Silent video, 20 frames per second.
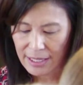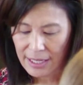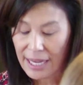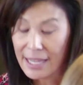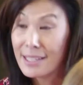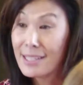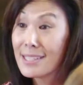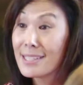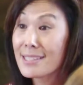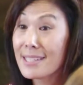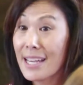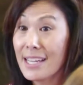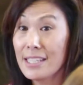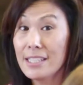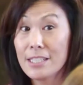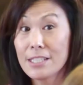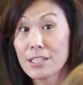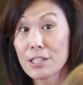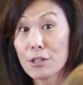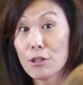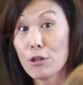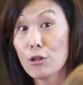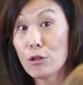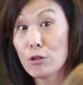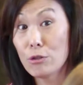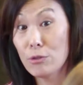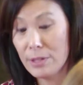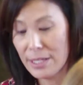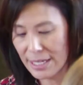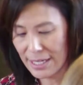I decided to
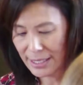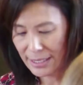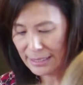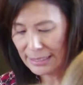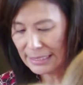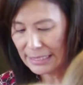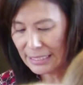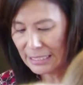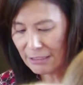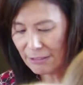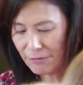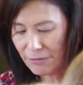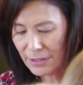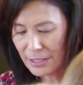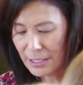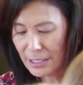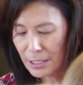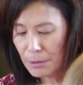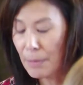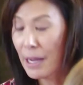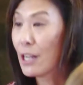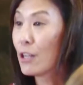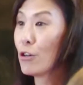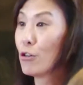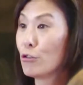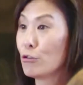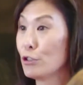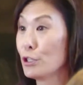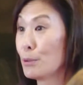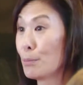own and live into my
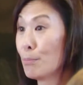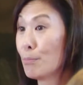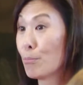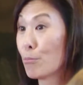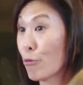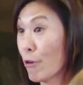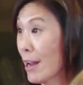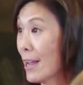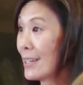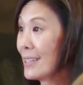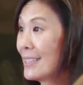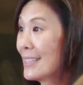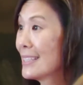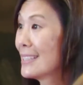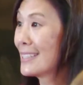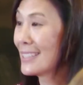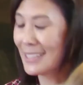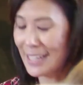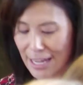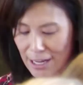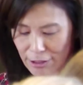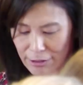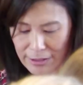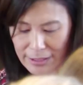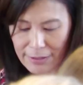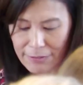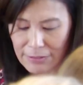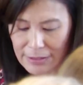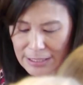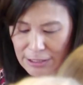own brand and style
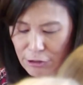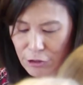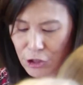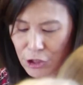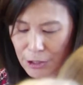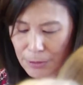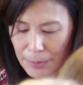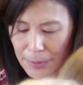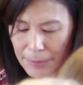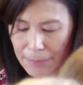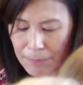of leadership.